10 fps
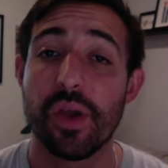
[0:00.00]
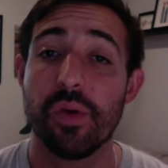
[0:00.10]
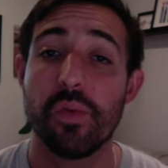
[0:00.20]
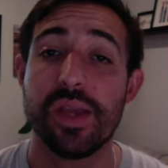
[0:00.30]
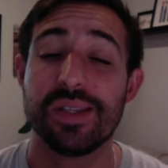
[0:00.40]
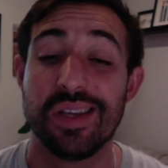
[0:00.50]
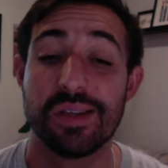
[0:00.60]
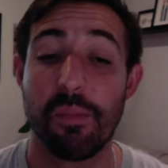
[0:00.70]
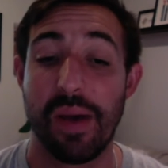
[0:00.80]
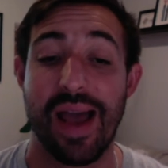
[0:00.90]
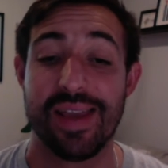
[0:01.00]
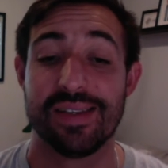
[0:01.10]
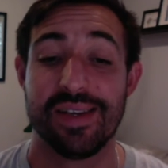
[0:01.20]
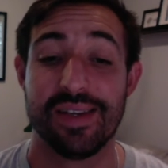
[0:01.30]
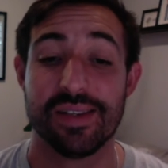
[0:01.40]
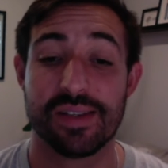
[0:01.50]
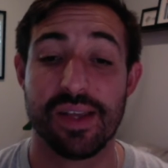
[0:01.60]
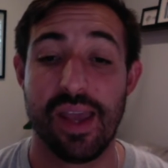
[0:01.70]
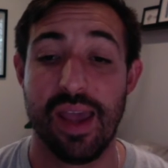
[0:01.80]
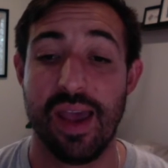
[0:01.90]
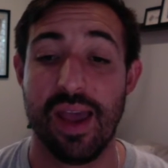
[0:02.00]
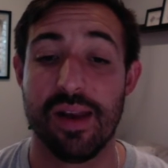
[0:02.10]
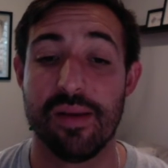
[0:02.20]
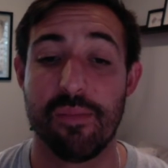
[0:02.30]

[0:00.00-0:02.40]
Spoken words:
we see some biases, and